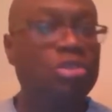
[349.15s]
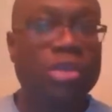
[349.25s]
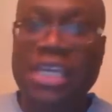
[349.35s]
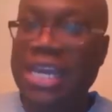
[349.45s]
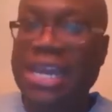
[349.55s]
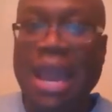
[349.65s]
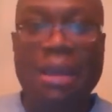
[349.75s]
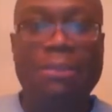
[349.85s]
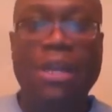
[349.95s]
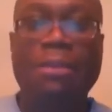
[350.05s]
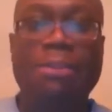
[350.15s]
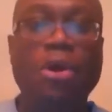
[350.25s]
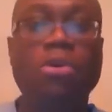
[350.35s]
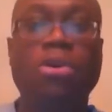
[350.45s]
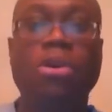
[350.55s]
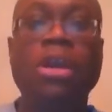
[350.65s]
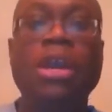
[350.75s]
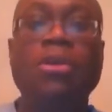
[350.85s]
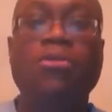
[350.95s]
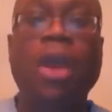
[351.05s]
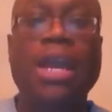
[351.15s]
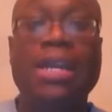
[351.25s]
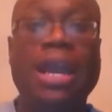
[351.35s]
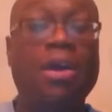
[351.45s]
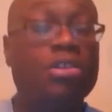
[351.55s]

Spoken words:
You cannot play poker right now.